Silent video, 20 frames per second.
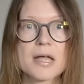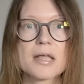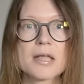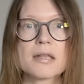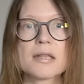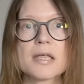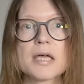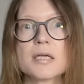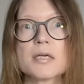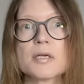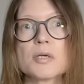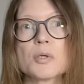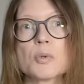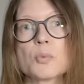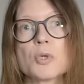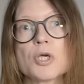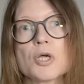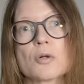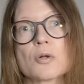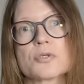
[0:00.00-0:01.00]
Then
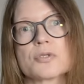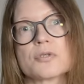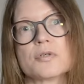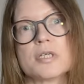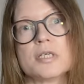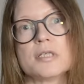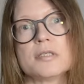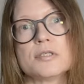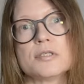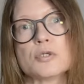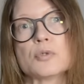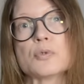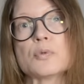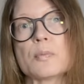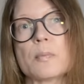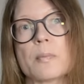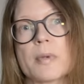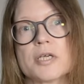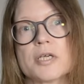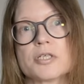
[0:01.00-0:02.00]
we also need to
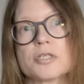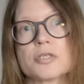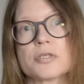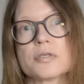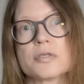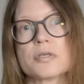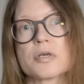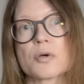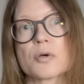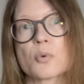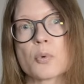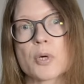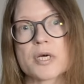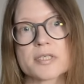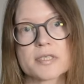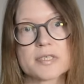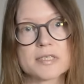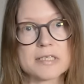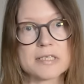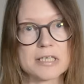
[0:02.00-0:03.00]
mention
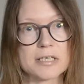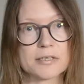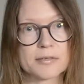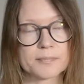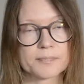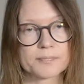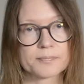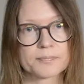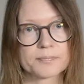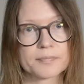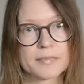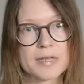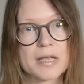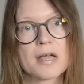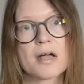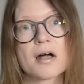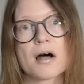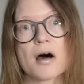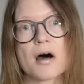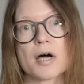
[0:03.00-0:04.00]
quercetin,
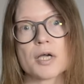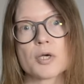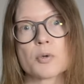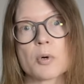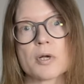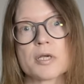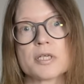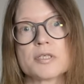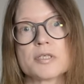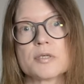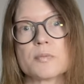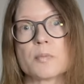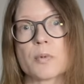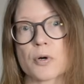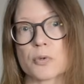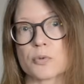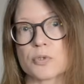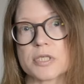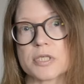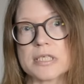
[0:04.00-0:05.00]
high quality
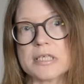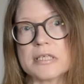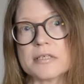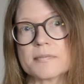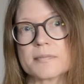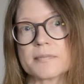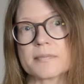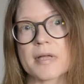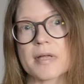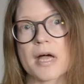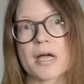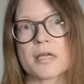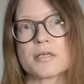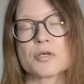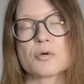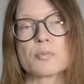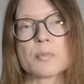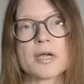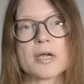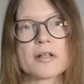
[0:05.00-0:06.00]
protein and
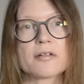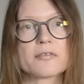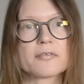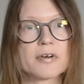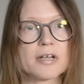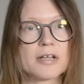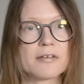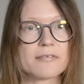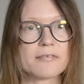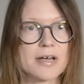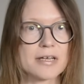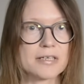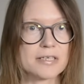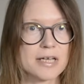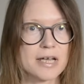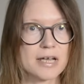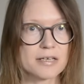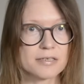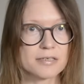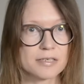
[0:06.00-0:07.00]
omega-3 fatty
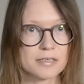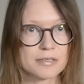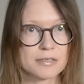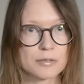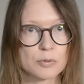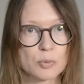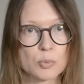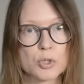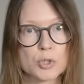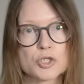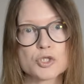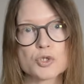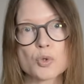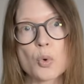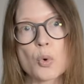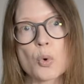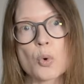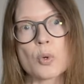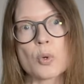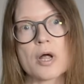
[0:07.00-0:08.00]
acids, which
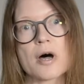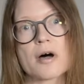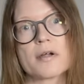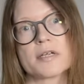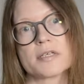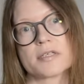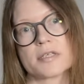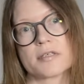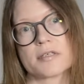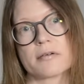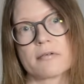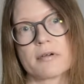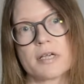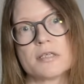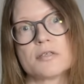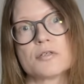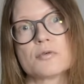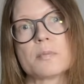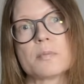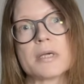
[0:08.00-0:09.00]
all are necessary
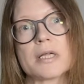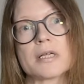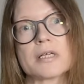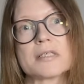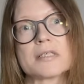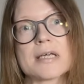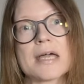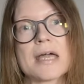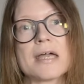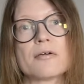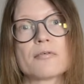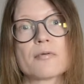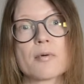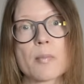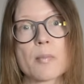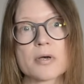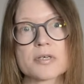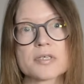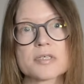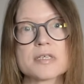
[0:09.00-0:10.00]
to build a
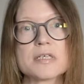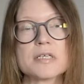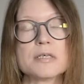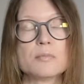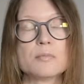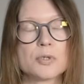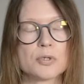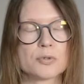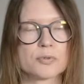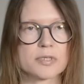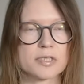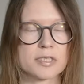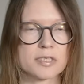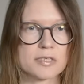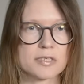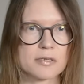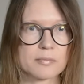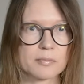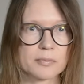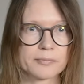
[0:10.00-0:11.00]
robust immune
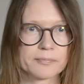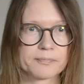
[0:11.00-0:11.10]
system.